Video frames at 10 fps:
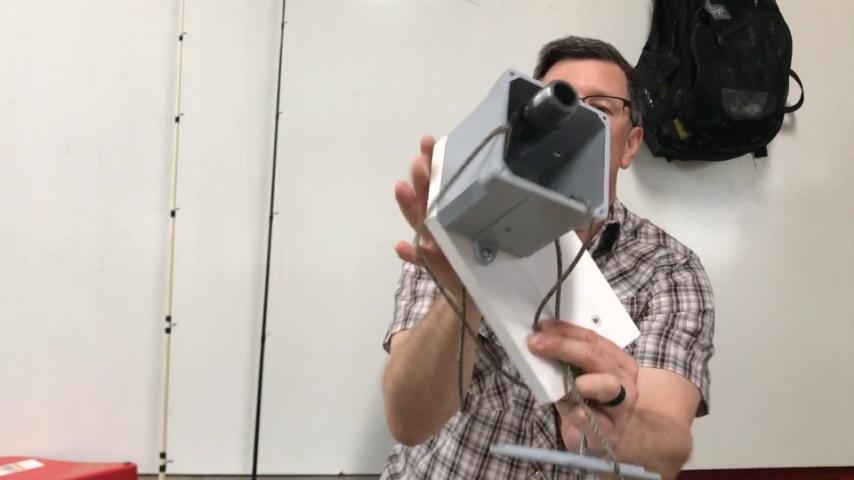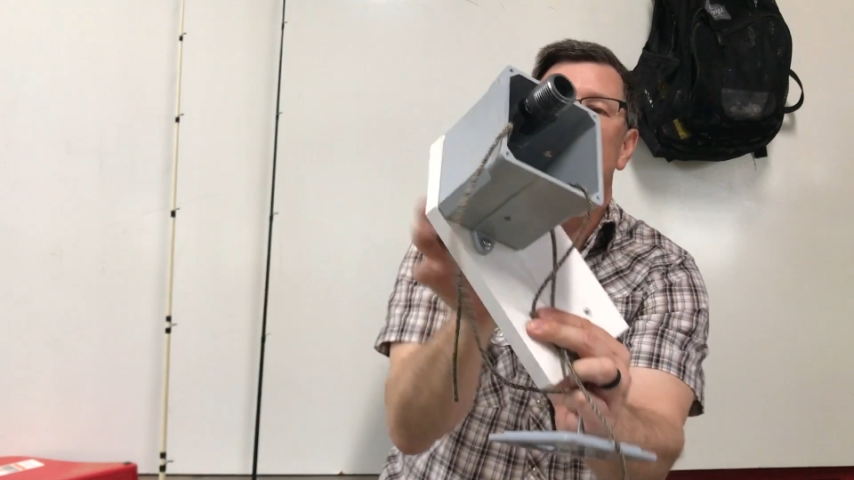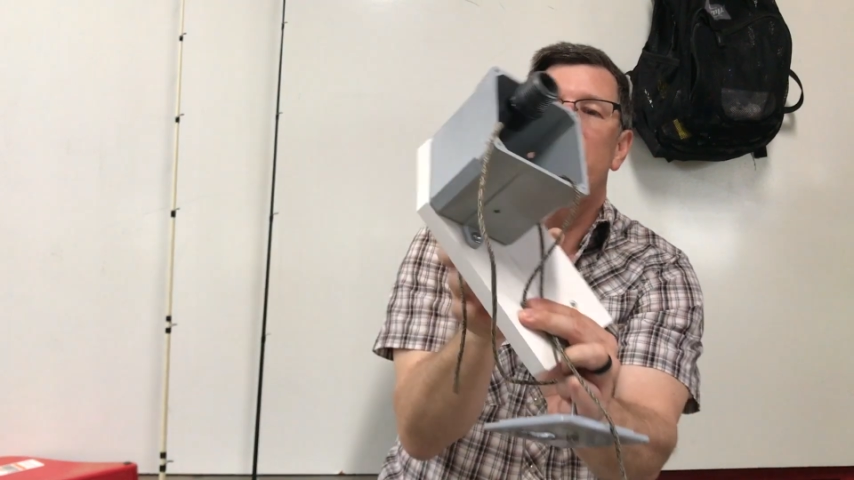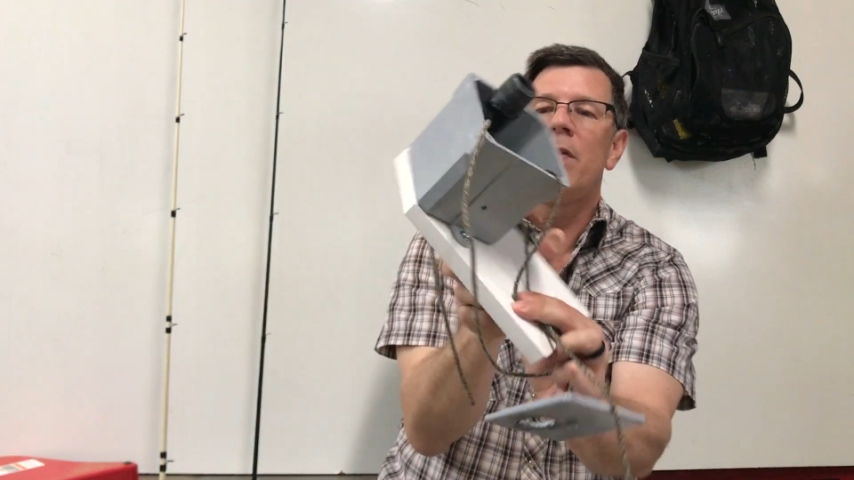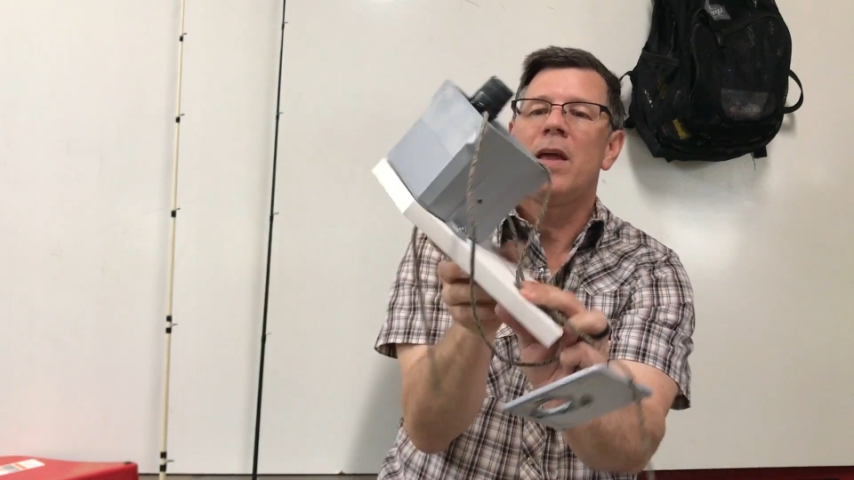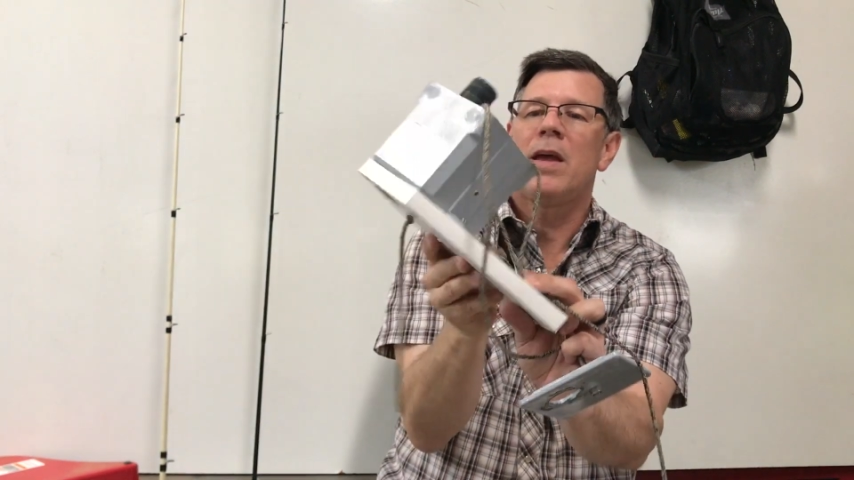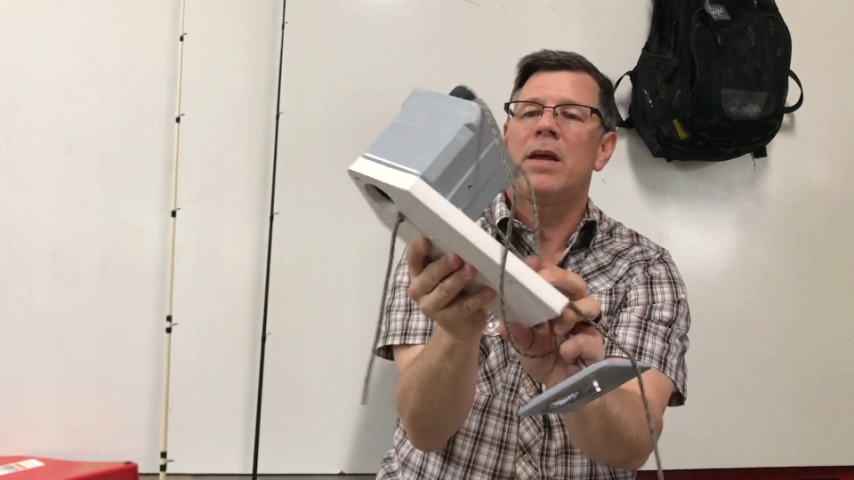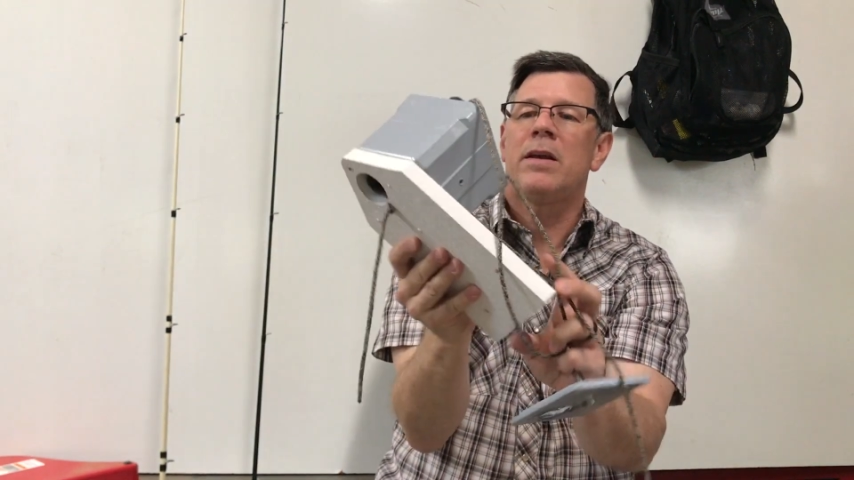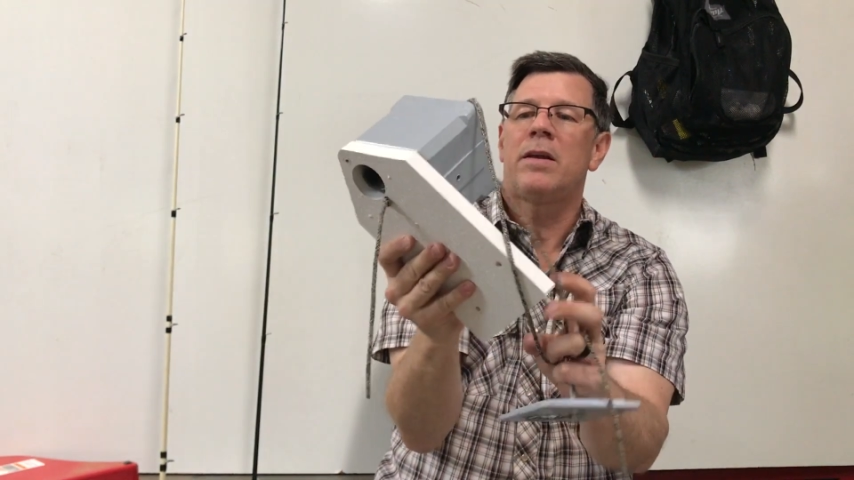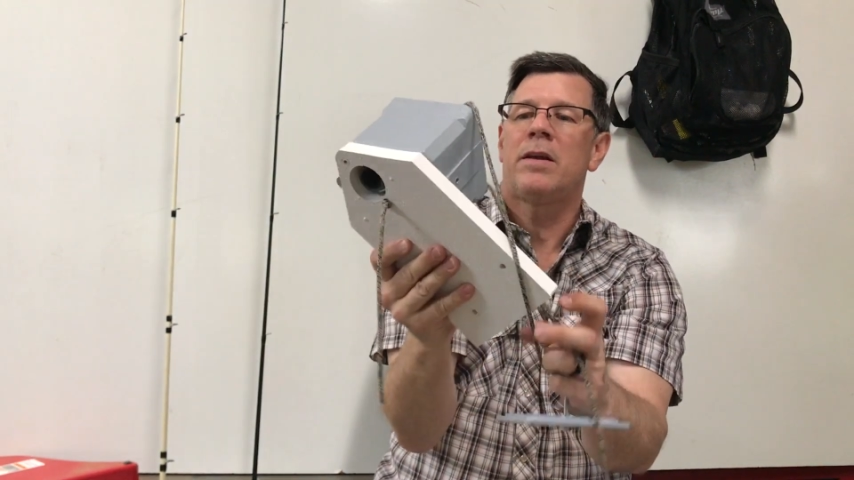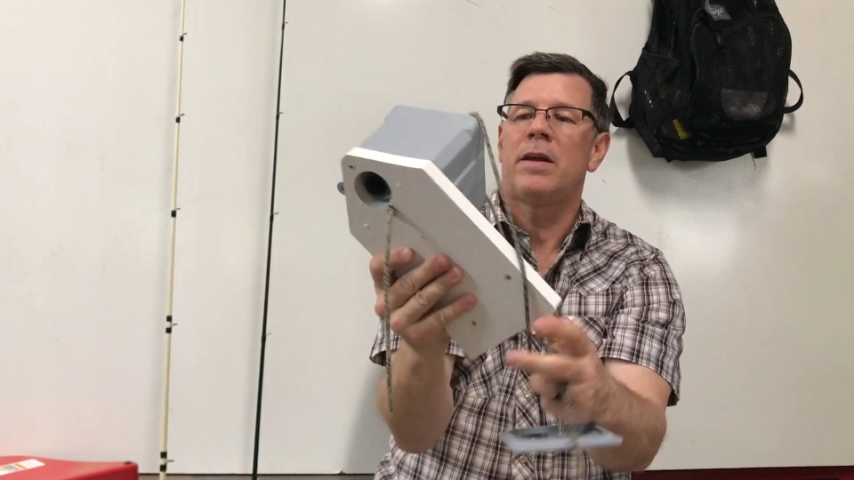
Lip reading: And then